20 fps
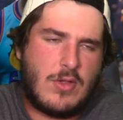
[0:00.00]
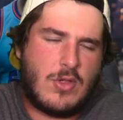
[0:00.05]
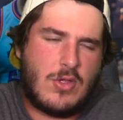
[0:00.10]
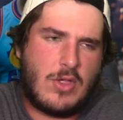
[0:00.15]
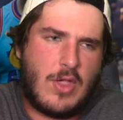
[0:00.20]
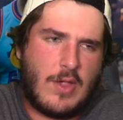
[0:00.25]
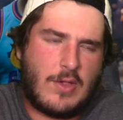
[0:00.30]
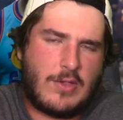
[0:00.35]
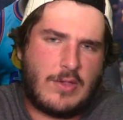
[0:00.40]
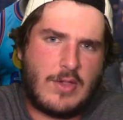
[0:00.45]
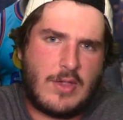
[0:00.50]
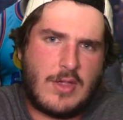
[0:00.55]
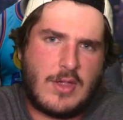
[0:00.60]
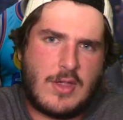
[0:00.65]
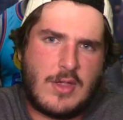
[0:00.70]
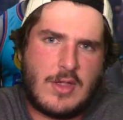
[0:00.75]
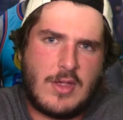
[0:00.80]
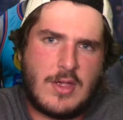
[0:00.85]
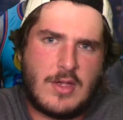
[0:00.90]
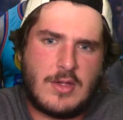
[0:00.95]
to
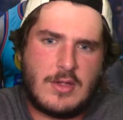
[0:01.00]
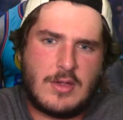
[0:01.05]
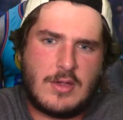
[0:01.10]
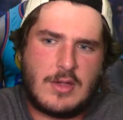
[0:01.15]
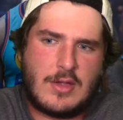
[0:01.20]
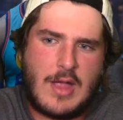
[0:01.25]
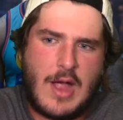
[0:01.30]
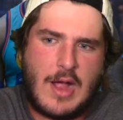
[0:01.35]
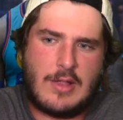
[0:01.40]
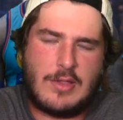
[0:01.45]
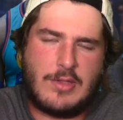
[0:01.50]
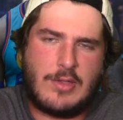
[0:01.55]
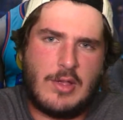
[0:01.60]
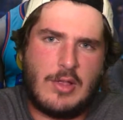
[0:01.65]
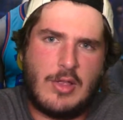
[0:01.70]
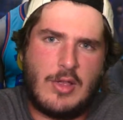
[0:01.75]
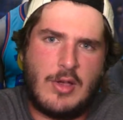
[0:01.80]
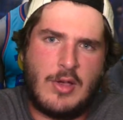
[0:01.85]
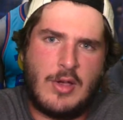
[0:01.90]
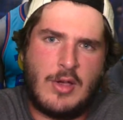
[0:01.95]
see
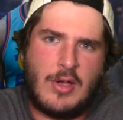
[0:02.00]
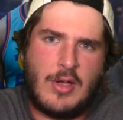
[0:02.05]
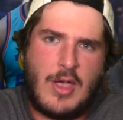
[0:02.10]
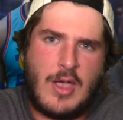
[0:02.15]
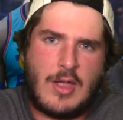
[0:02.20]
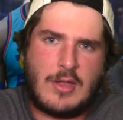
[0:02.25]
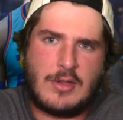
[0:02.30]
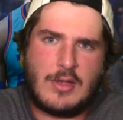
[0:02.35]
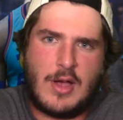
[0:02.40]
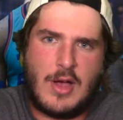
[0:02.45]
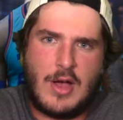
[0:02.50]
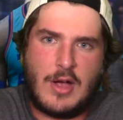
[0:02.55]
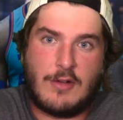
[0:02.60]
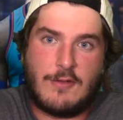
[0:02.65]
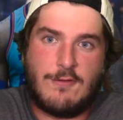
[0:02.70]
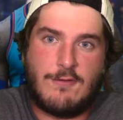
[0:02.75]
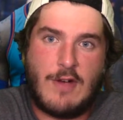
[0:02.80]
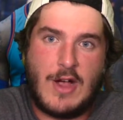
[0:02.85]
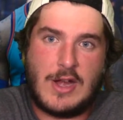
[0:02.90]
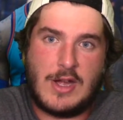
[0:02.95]
Godzilla and Kong
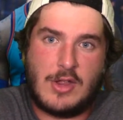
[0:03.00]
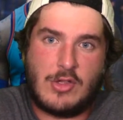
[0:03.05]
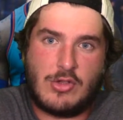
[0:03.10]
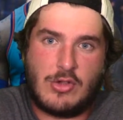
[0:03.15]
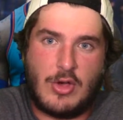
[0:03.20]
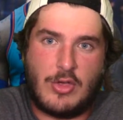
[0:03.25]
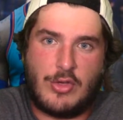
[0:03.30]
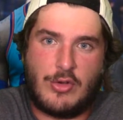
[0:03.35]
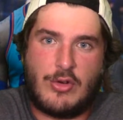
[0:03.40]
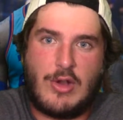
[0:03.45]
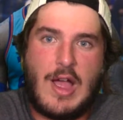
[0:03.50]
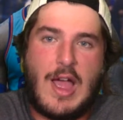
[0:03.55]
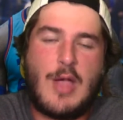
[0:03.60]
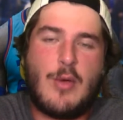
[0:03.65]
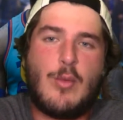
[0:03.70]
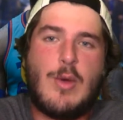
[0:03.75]
fight each other. I